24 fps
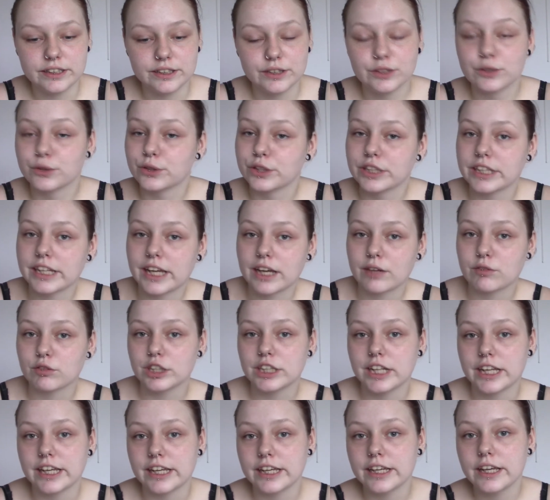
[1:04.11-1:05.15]
learning every
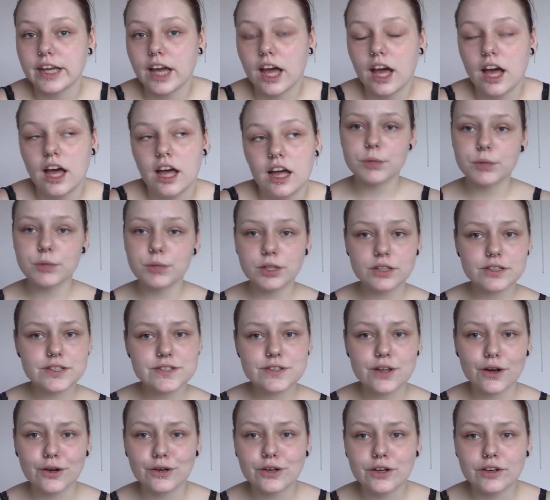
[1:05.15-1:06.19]
day. I'm gonna
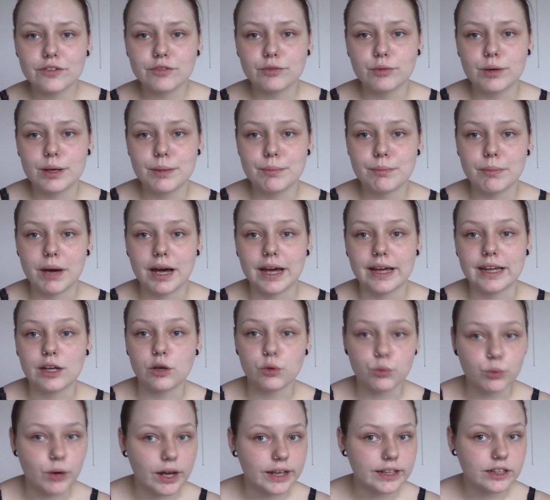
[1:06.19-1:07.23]
start off with my
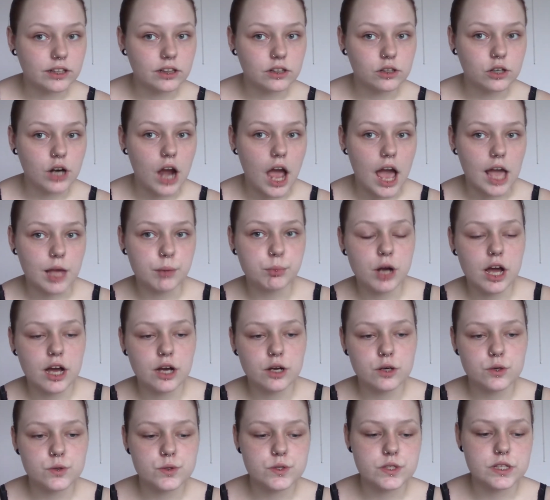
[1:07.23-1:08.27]
regular
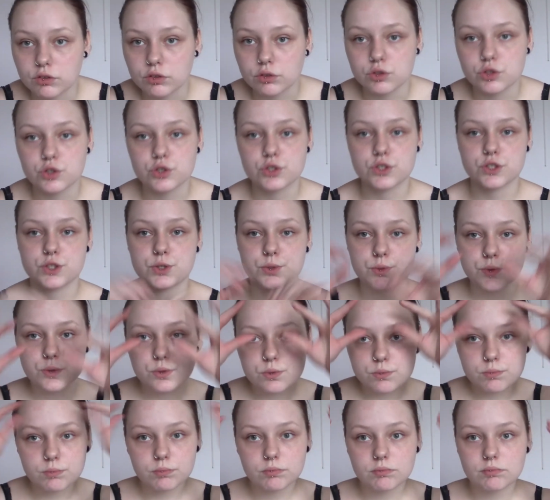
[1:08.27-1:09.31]
eyebrows, or just
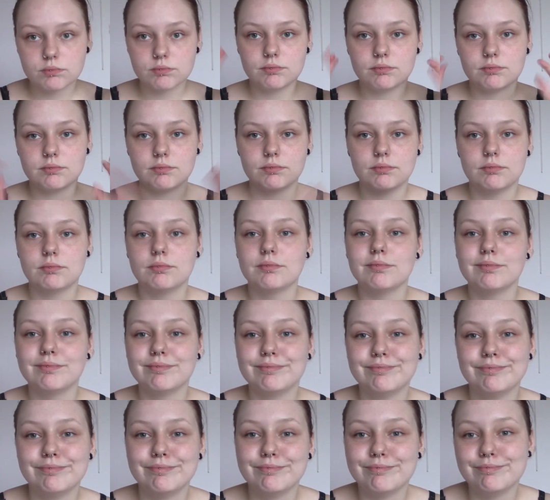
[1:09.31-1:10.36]

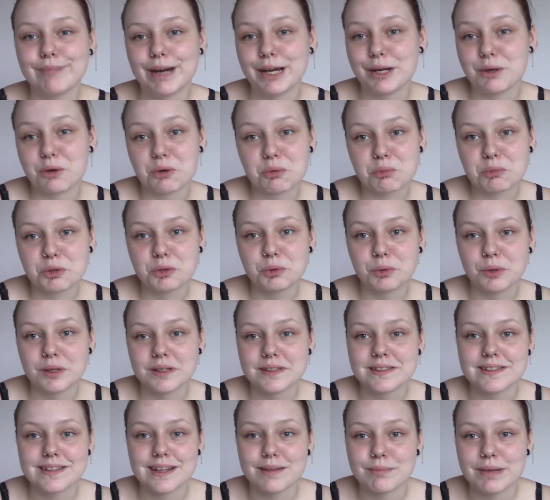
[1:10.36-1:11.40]
my normal
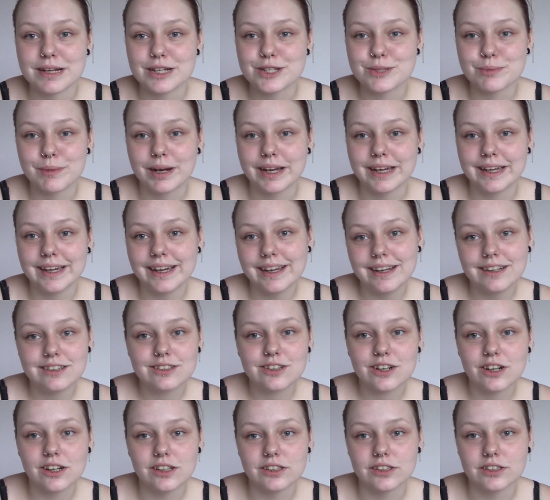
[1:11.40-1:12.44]
ones that match my hair
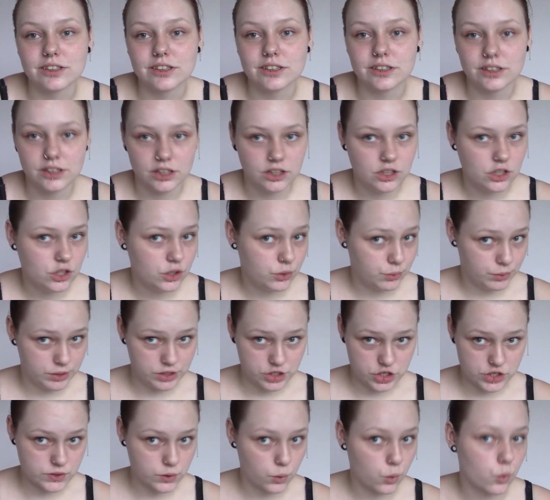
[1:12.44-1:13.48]
color, which
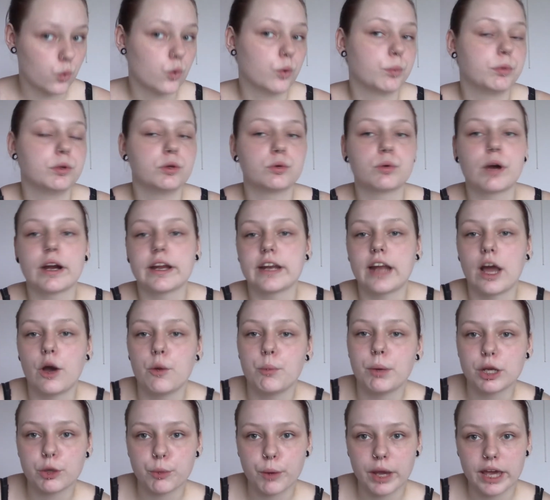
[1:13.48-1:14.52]
is horrible right now,
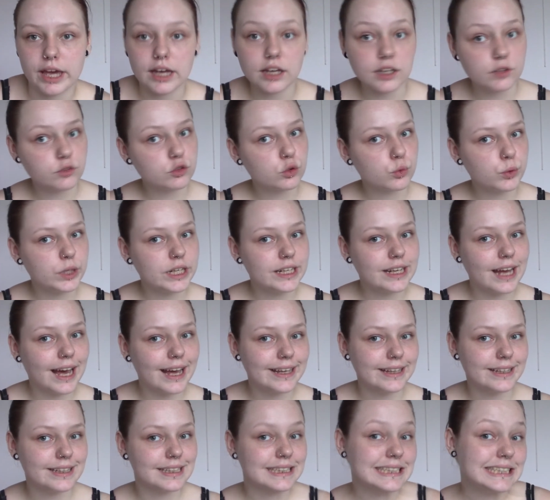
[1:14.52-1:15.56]
by the way. I have to re-dye
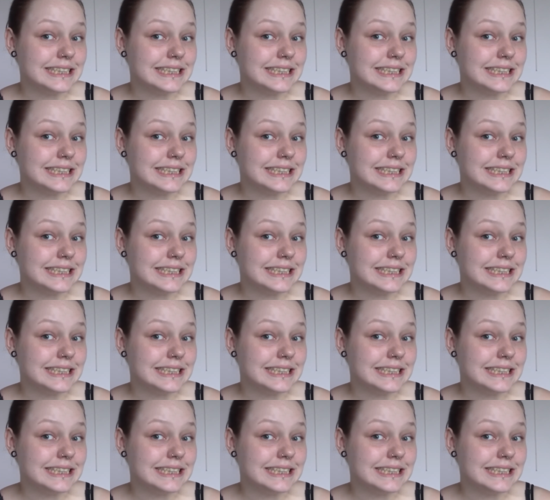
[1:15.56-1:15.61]
it.